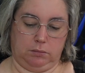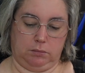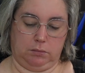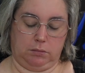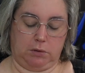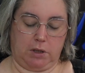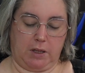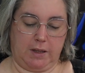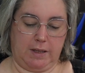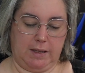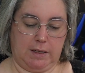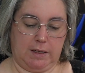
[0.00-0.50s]

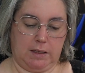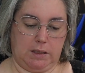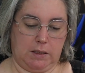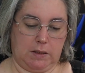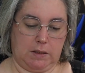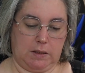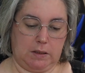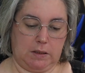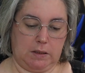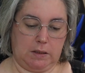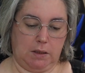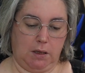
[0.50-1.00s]
I think it
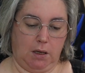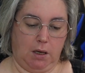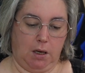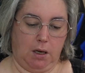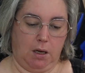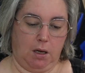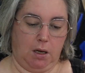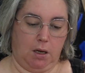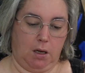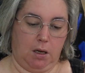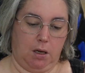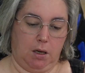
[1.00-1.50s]
is.
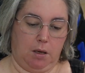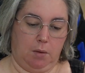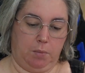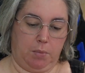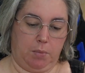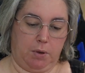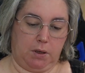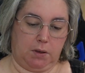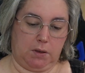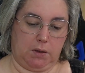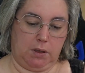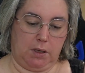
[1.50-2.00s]

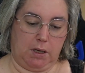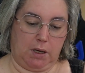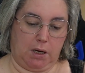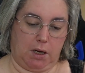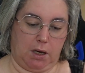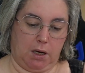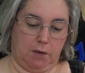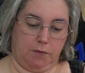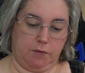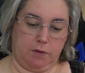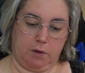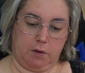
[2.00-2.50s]
But yeah,
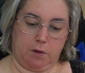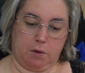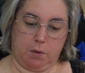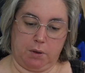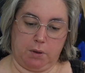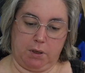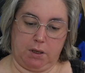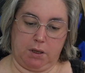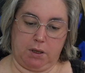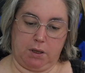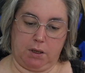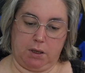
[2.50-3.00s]
After the
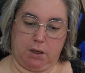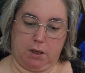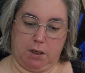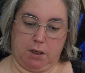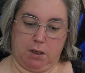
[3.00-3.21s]
Quake,